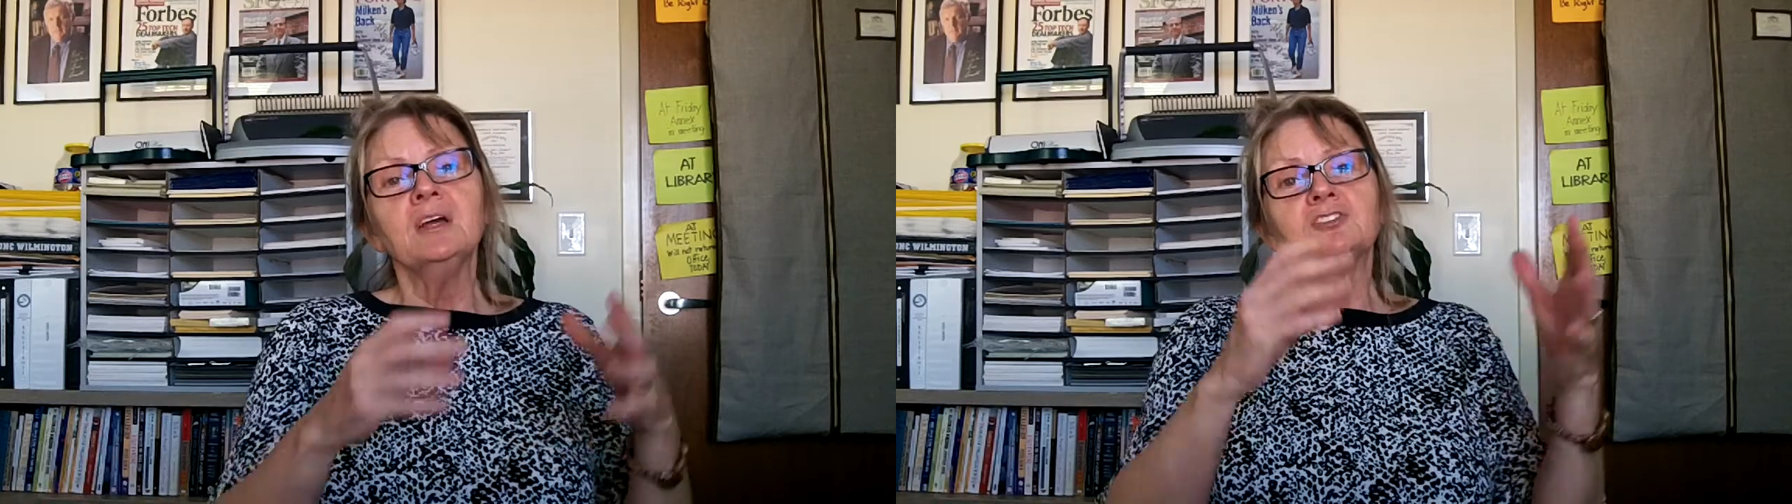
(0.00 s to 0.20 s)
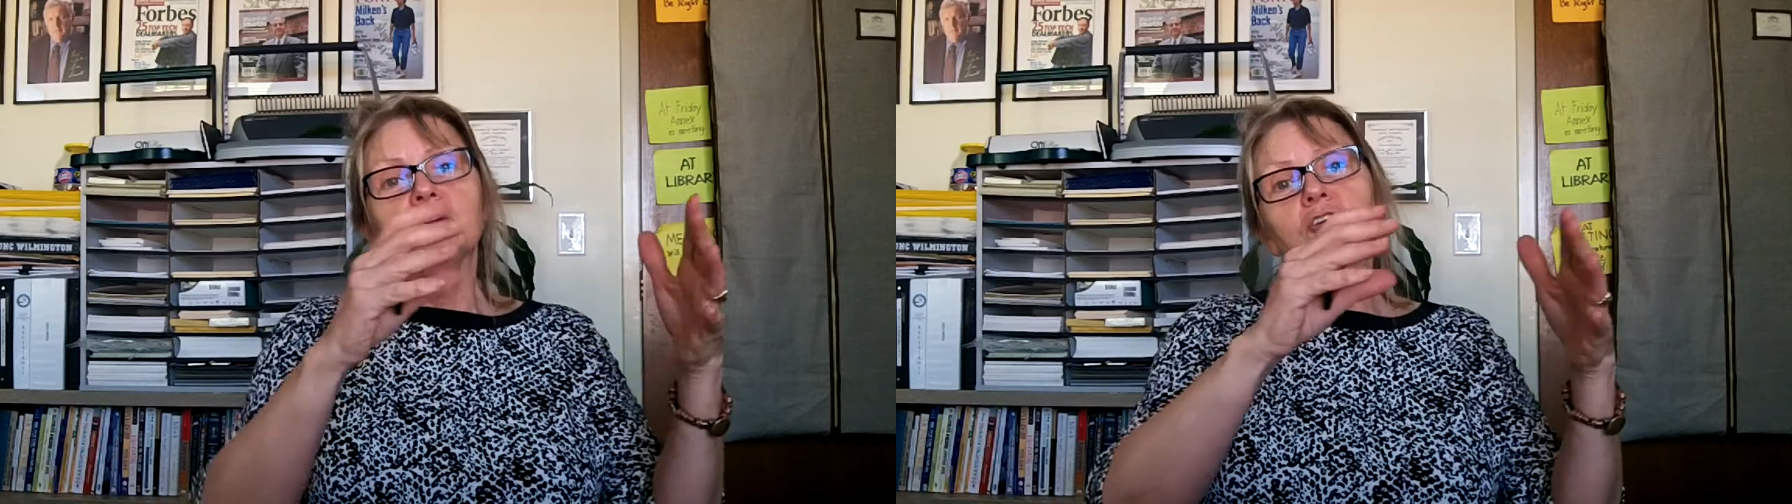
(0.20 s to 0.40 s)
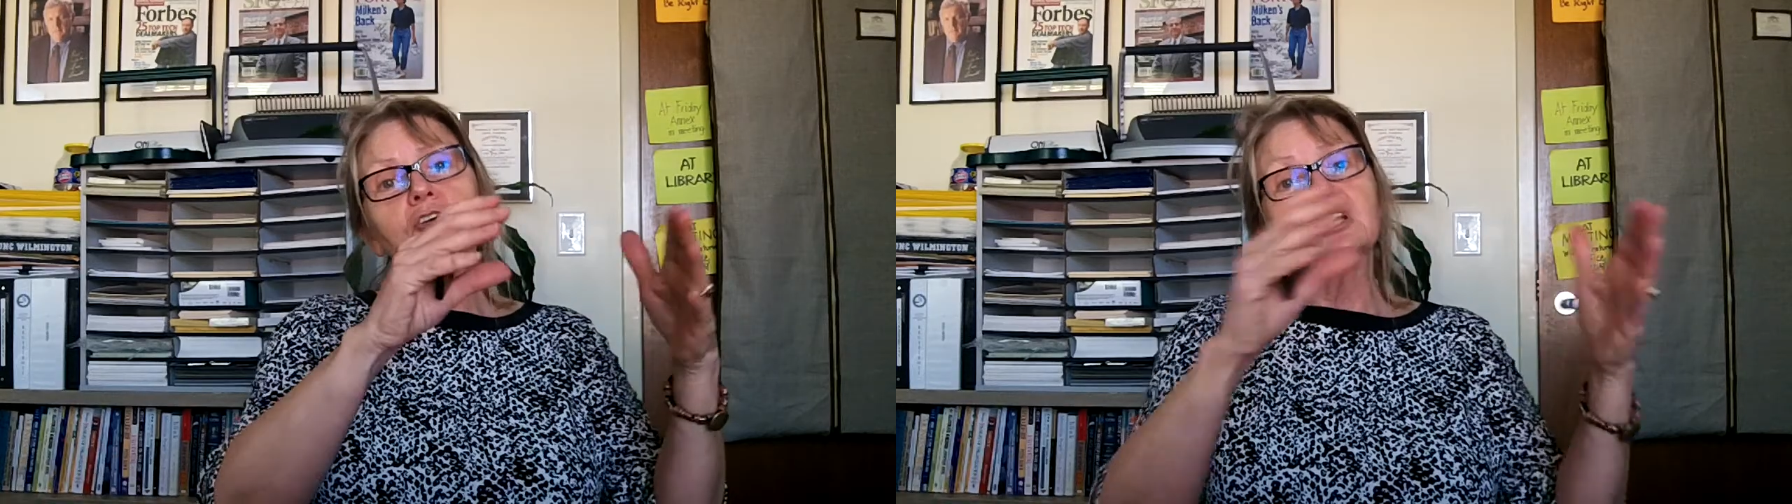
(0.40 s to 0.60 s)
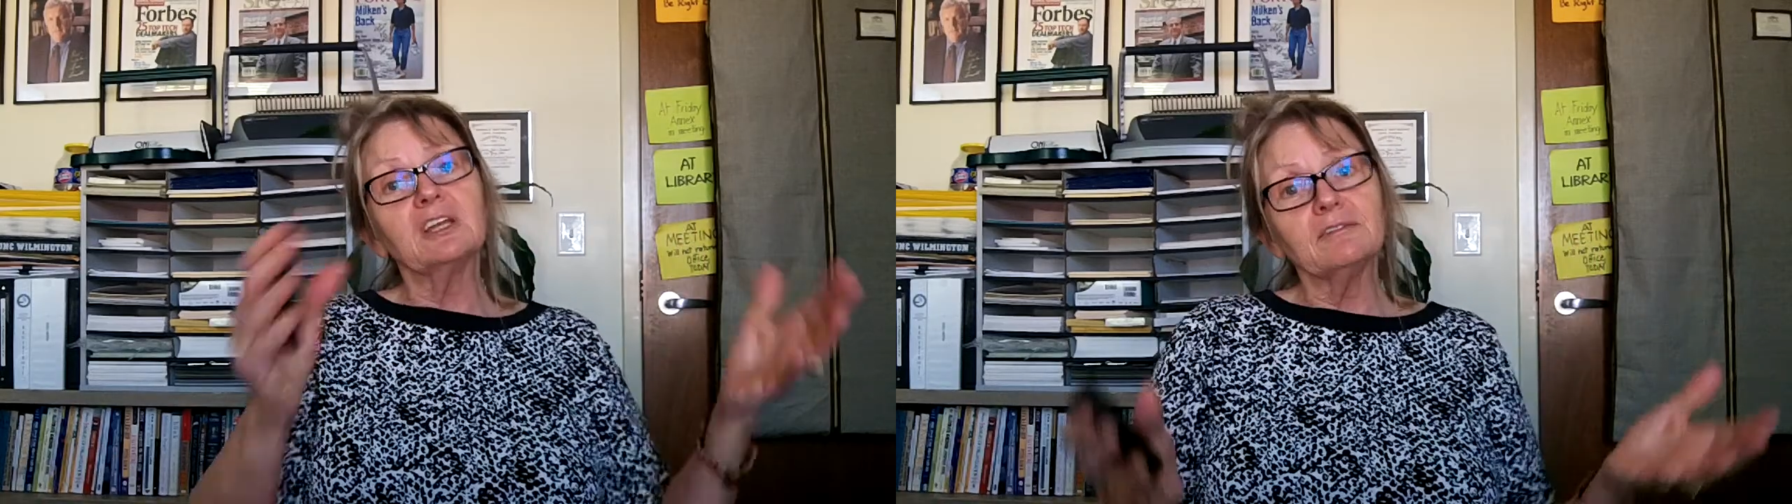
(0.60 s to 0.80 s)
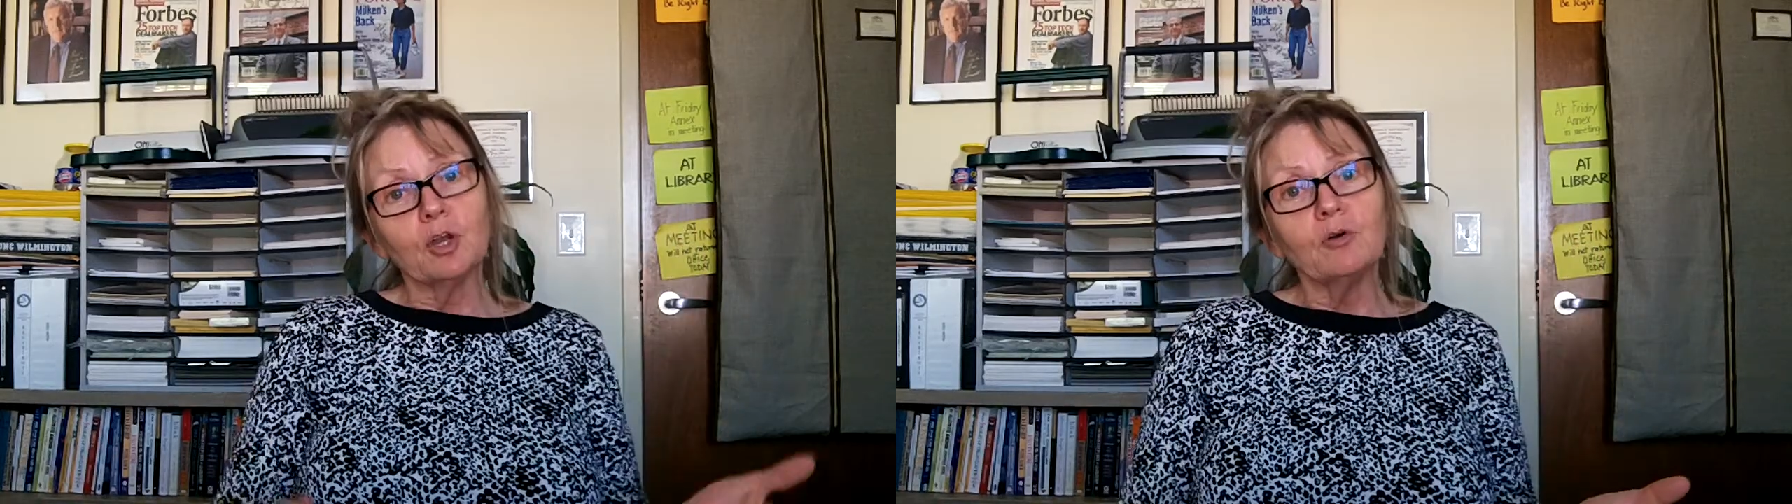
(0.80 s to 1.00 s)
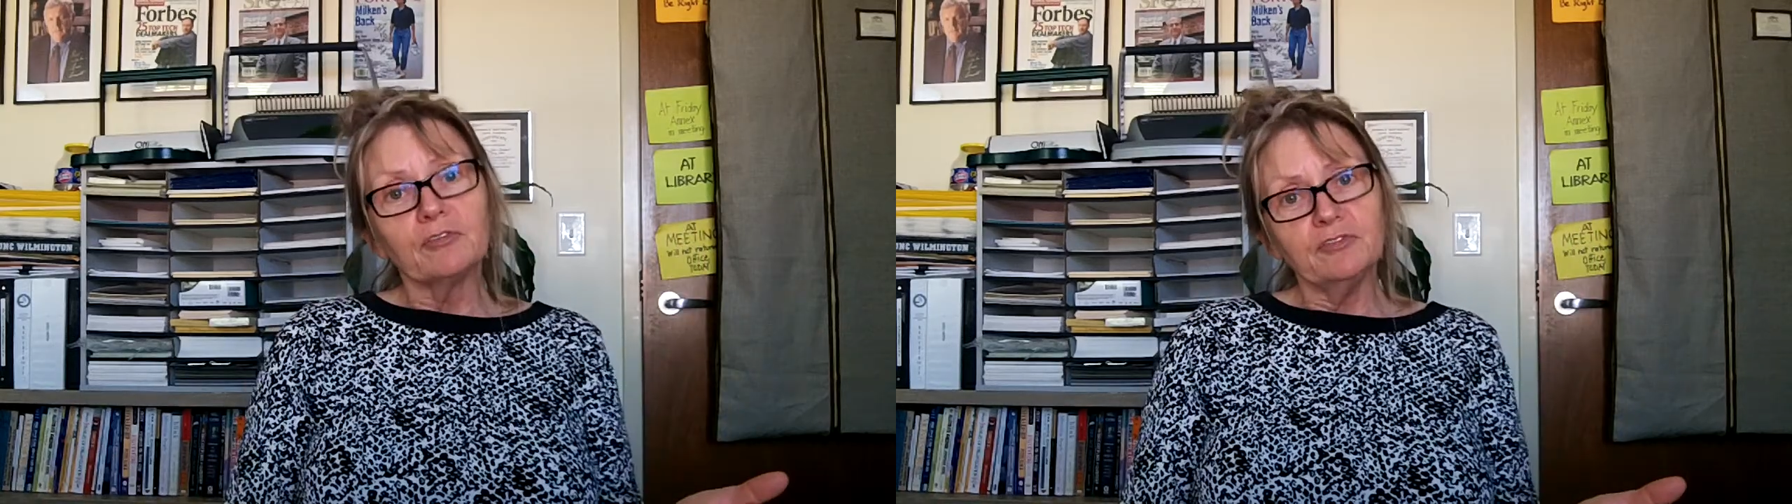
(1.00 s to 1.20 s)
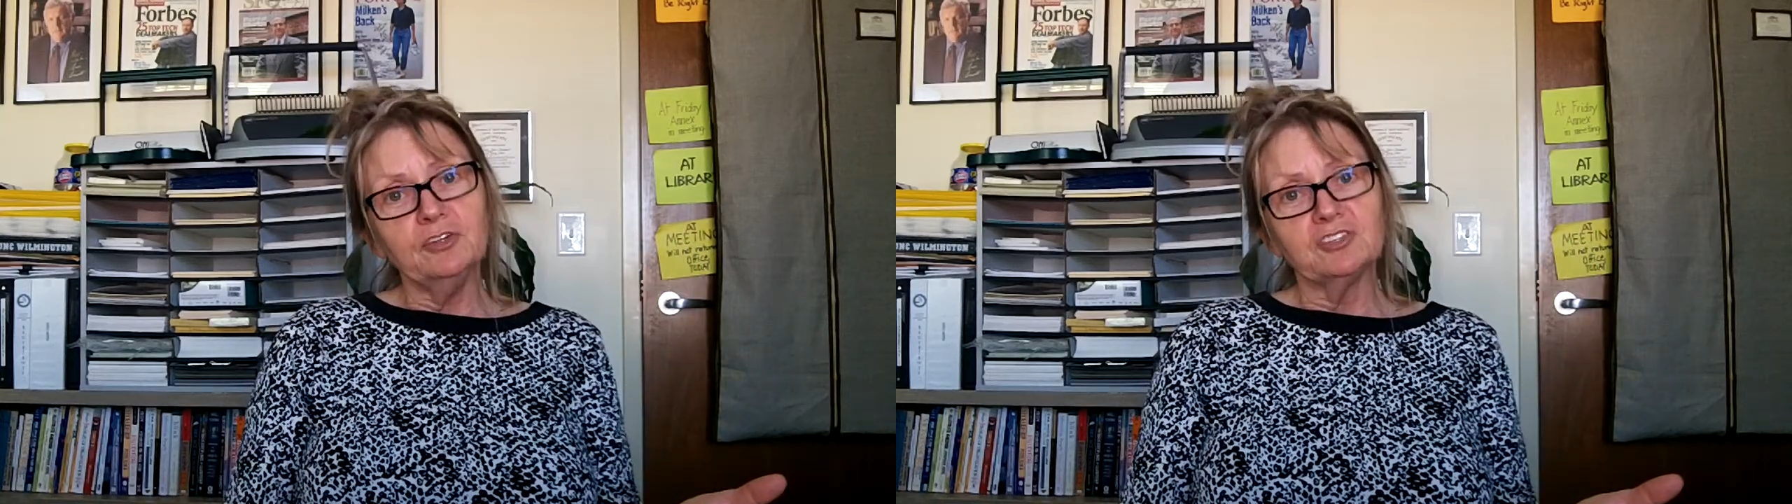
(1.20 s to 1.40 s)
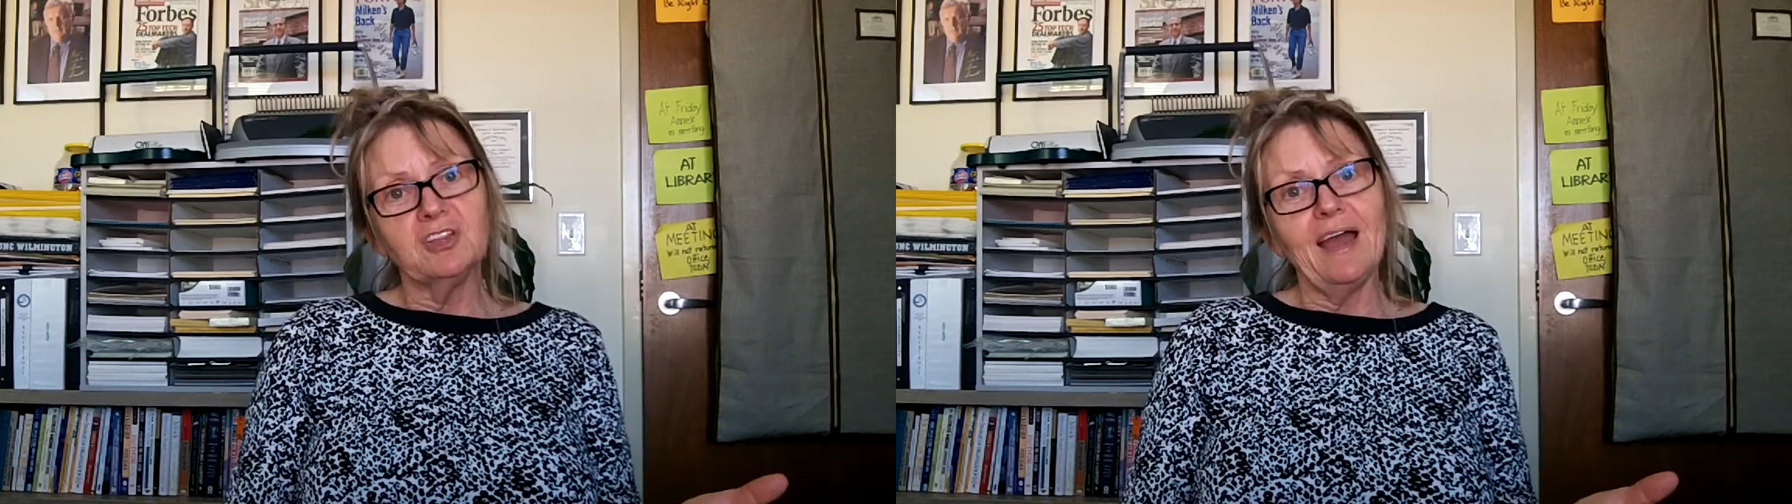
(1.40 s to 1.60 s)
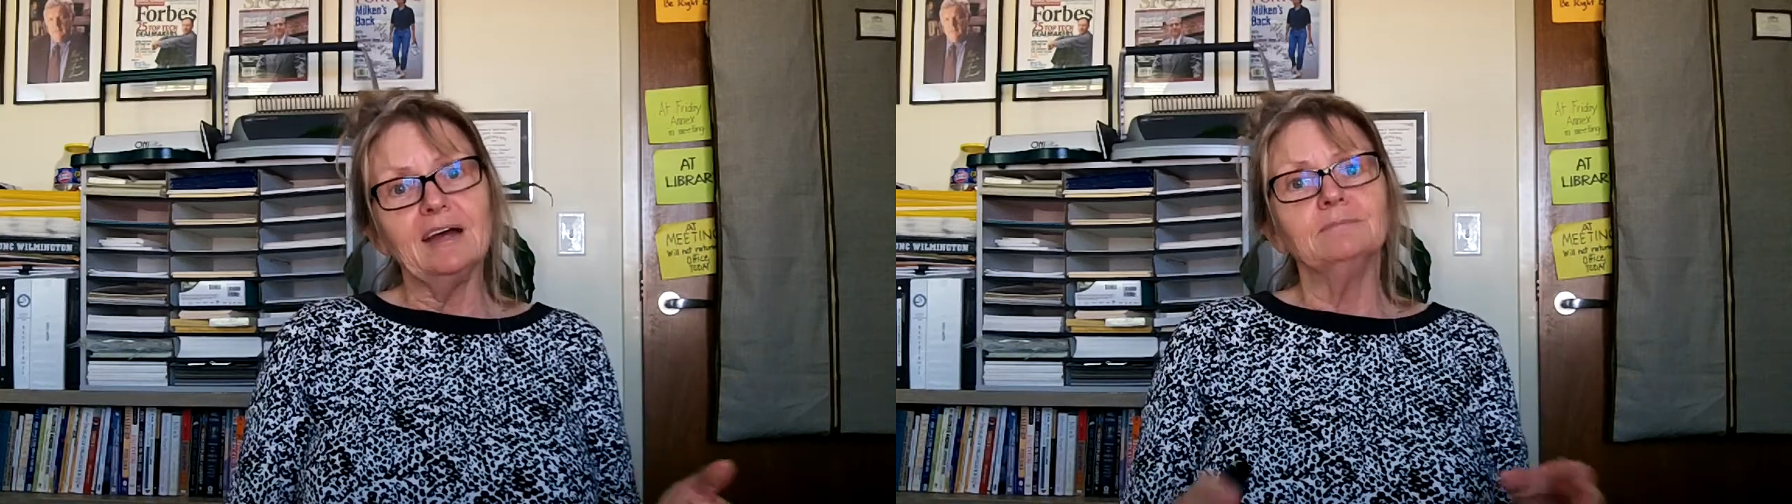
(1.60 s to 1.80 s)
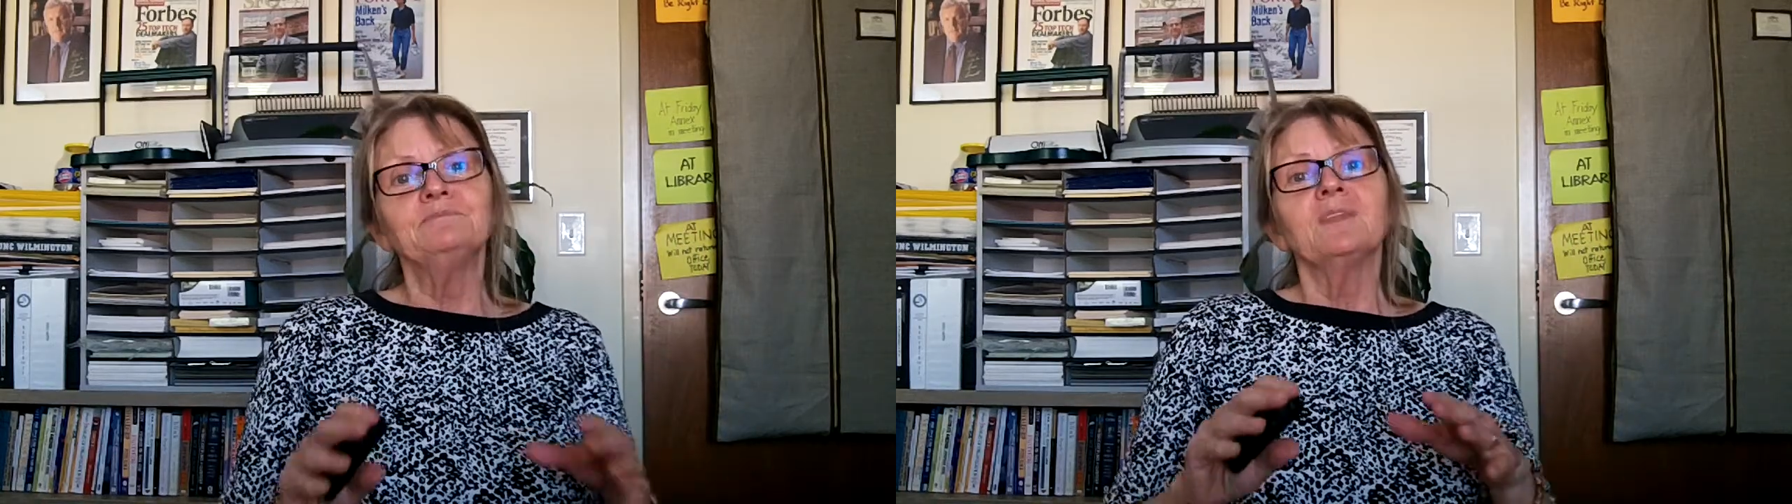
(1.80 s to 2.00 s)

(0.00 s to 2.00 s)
So you're going to give an overview to that.